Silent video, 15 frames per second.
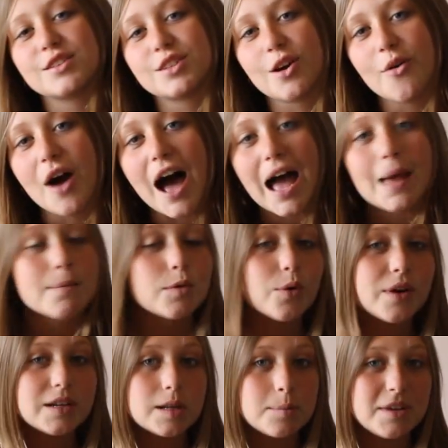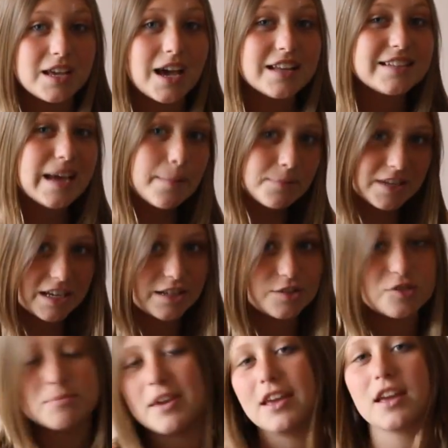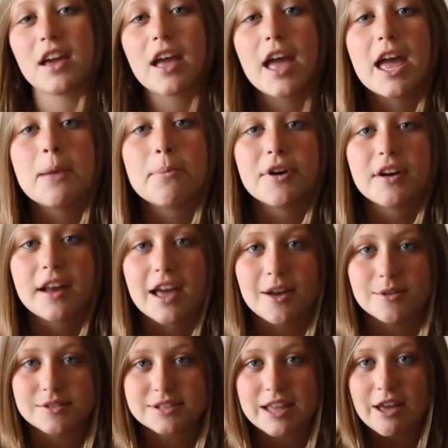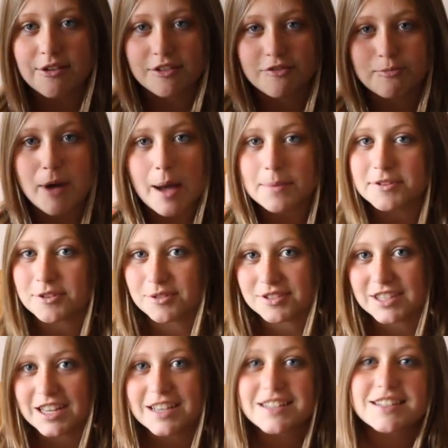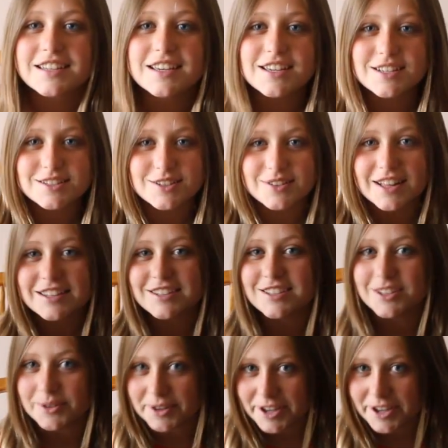so I'm going to be attempting to make a birdhouse out of popsicle sticks. So let's do